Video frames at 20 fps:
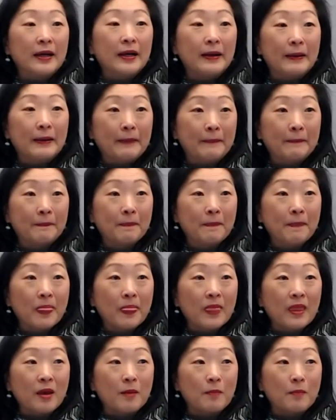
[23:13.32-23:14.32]
Um,
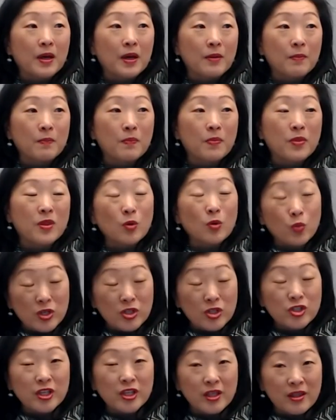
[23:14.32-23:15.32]
but the,
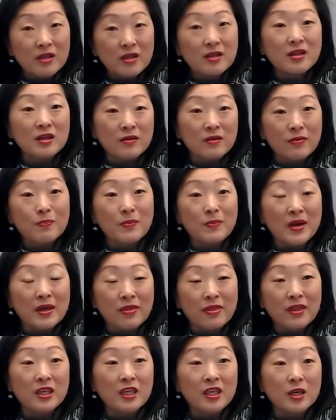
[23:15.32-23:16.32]
originally, the my
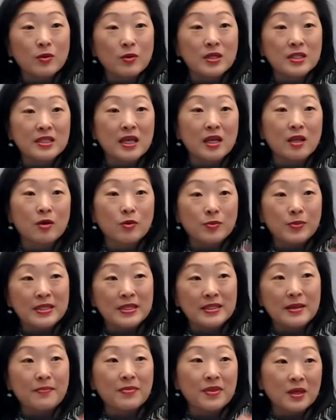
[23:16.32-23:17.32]
thinking was that it would be
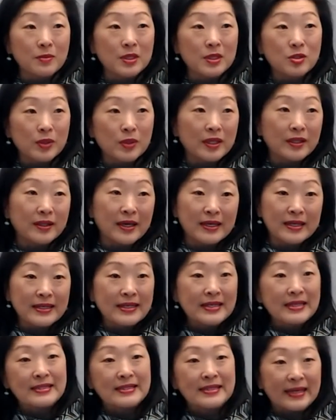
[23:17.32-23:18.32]
something between like
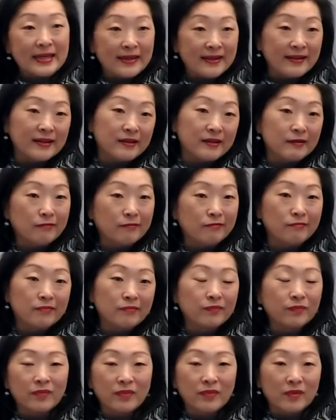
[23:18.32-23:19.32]
10 and
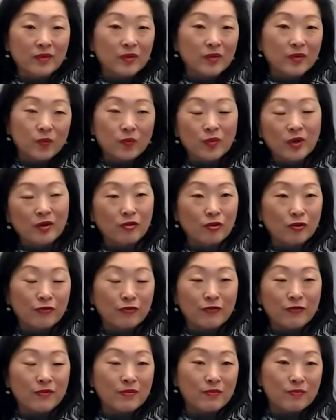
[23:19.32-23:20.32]
whatever,
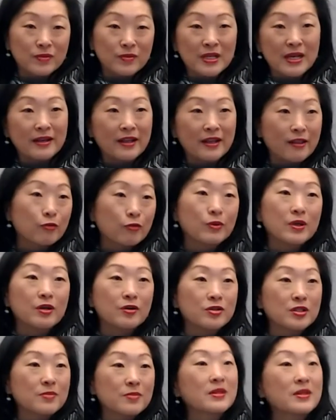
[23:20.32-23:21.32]
10 and 3
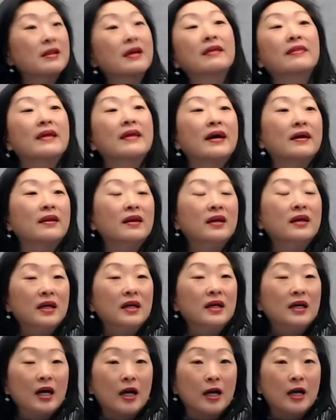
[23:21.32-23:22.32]
or something like that,
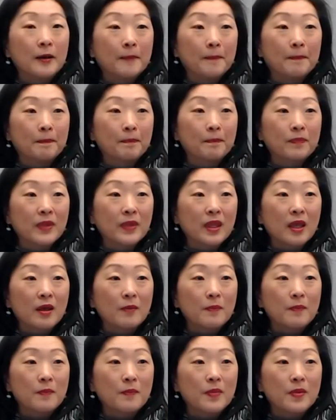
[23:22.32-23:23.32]
um,
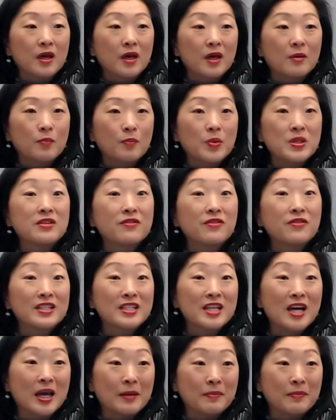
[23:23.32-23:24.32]
Pacific
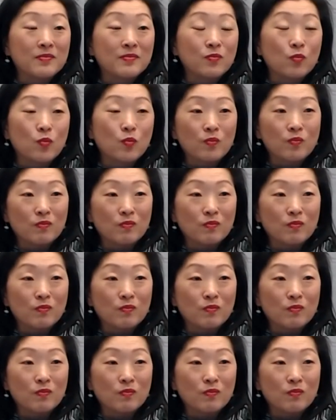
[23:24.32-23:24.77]
time.